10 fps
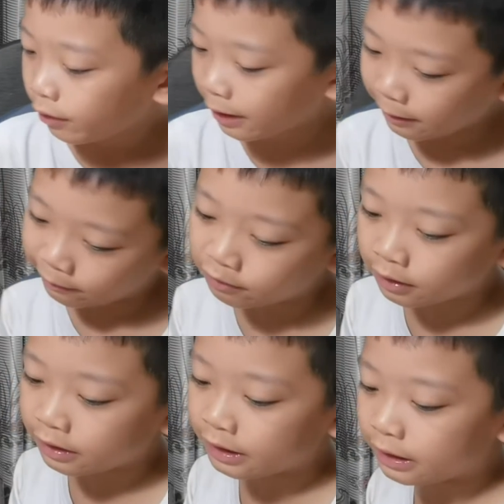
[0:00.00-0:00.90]
We
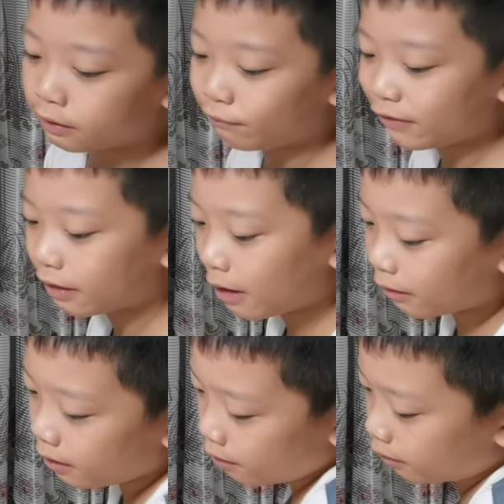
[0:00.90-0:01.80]
really need to figure
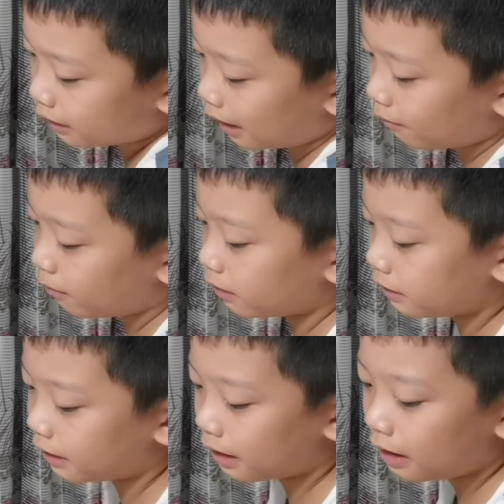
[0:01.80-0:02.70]
out what kind of
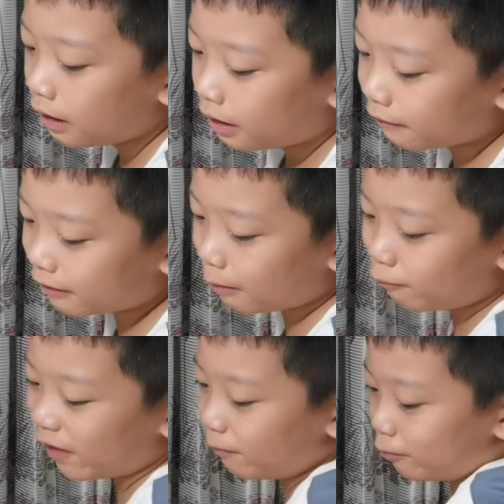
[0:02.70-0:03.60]
monster left
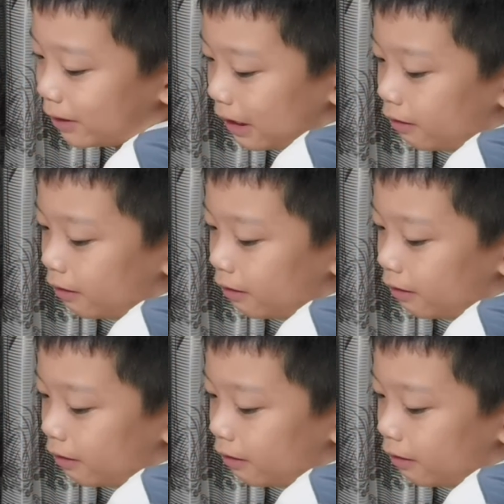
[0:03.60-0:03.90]
that footprint.